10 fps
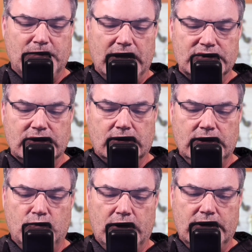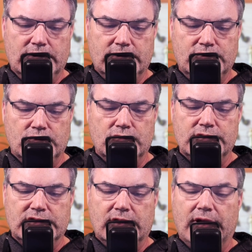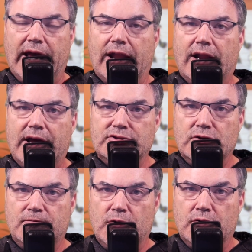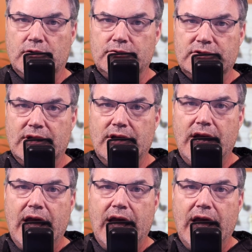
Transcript: Basically, what it'll do is it'll analyze your photos